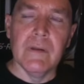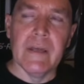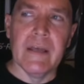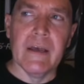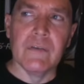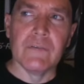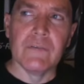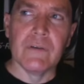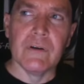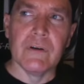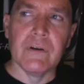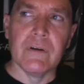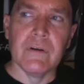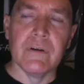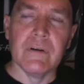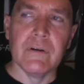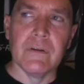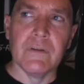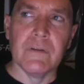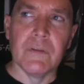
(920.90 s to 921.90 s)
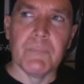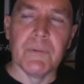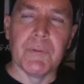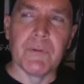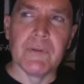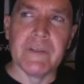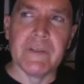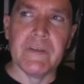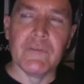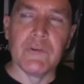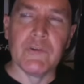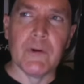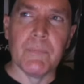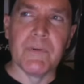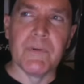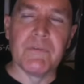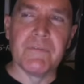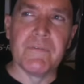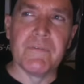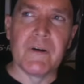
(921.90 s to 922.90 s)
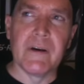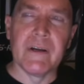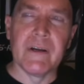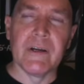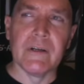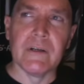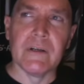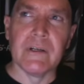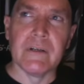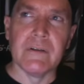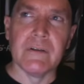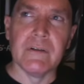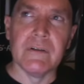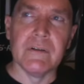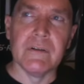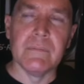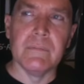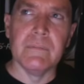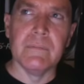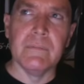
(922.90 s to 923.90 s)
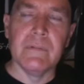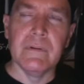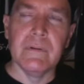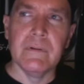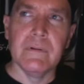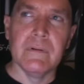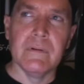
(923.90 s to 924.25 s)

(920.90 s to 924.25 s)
as uh the police opened fire on um